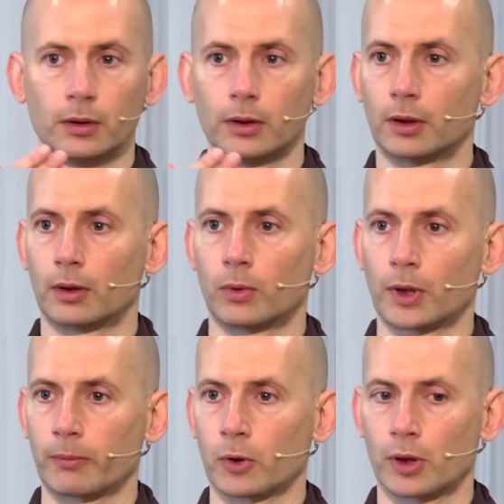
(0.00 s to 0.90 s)
you know, what
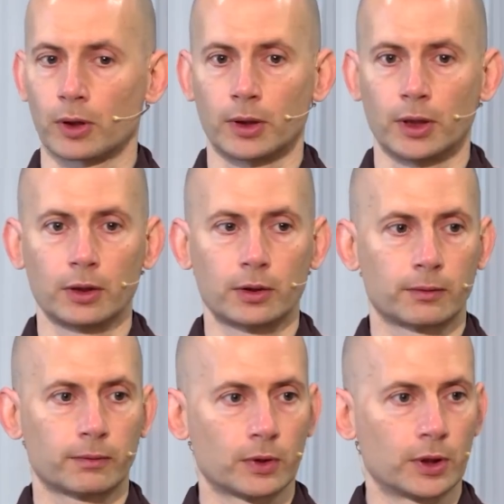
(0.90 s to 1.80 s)
I'm going to eat
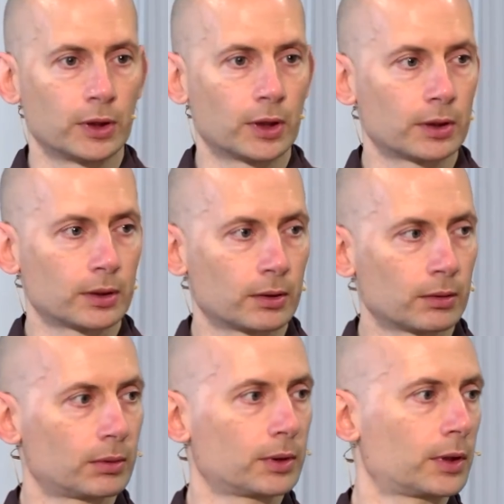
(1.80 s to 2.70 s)
for dinner,
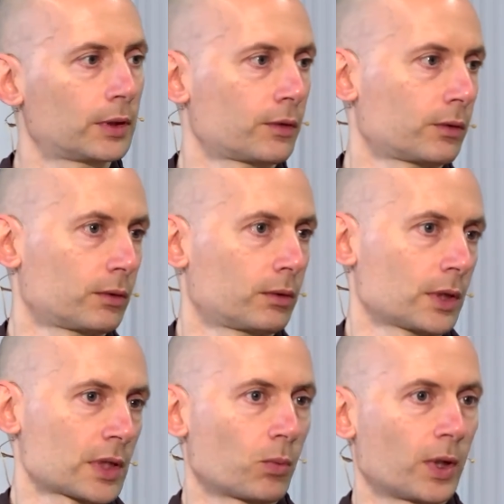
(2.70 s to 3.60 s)
that's
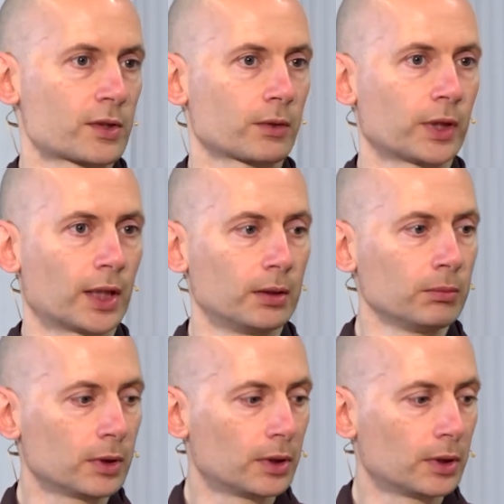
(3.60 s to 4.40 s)
a waste of time.